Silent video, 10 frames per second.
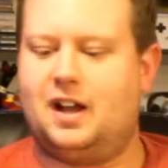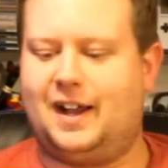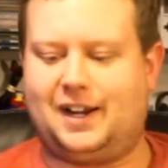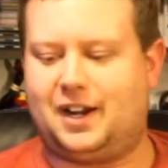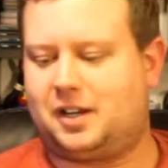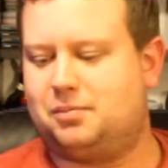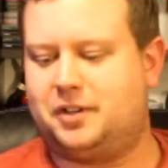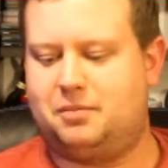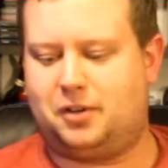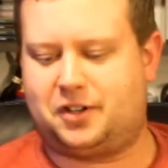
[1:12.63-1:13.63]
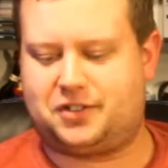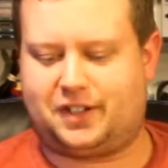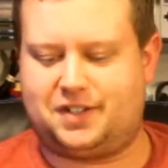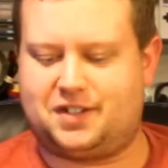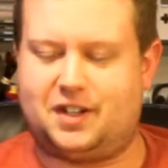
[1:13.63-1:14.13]
I got it complete in box,
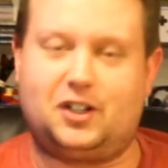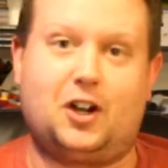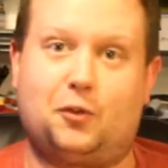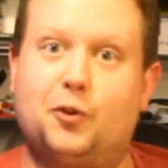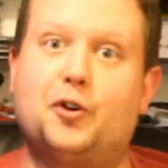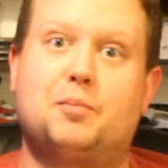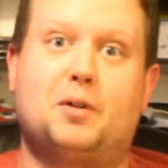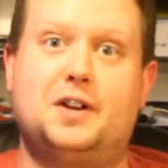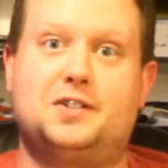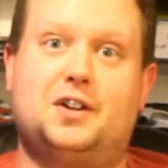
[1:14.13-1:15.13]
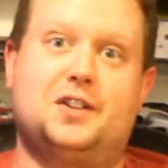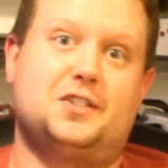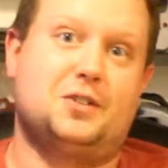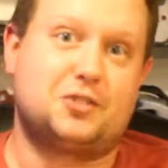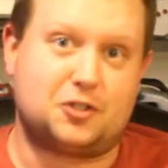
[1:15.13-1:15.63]
like I said, got a real good price on it,
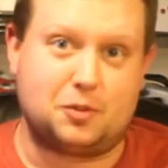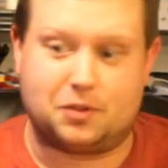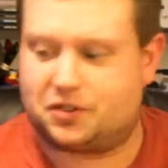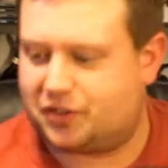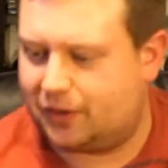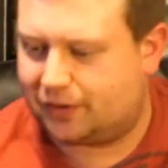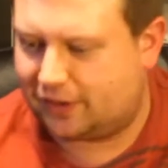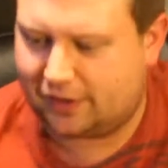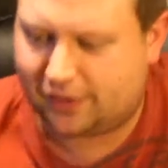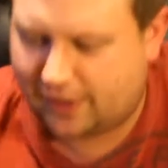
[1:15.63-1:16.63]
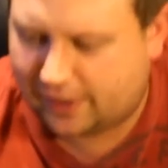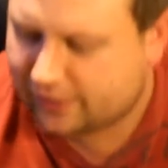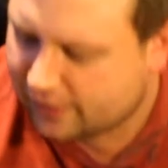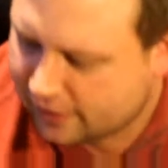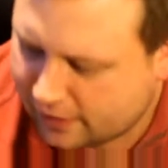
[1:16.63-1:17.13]
so I was super stoked to get that.